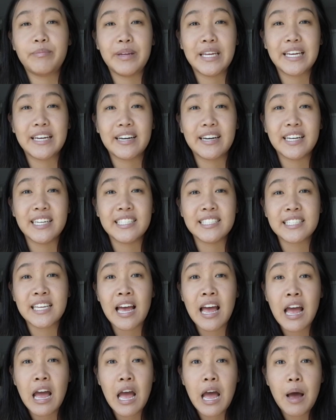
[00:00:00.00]
because
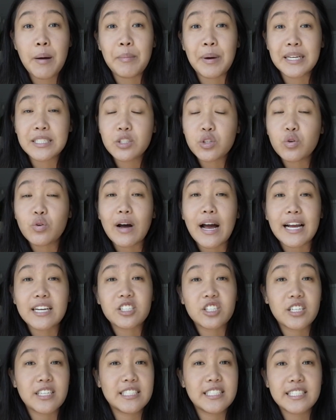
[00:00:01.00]
my school
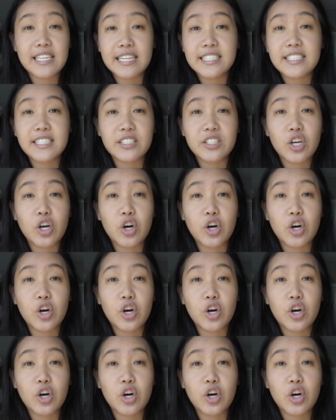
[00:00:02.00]
actually sent us